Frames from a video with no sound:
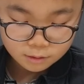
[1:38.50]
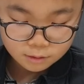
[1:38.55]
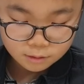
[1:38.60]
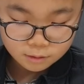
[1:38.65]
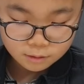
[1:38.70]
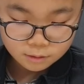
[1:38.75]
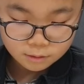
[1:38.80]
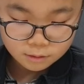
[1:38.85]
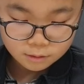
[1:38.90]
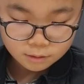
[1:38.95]

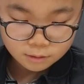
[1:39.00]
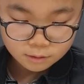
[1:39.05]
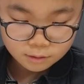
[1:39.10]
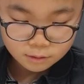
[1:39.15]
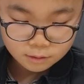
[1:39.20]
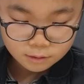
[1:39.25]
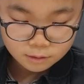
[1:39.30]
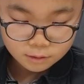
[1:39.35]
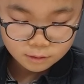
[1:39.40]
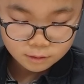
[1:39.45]

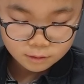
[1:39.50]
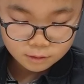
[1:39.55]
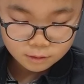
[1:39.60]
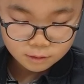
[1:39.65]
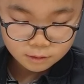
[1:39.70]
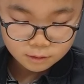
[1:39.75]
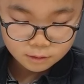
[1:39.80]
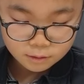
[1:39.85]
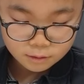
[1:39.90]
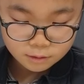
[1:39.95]

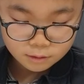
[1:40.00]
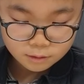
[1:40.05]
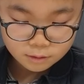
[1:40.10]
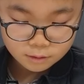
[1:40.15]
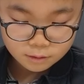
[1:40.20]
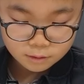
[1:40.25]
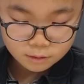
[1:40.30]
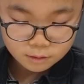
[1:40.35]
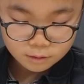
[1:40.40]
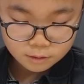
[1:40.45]

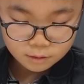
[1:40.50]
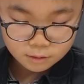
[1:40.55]
(no one is talking)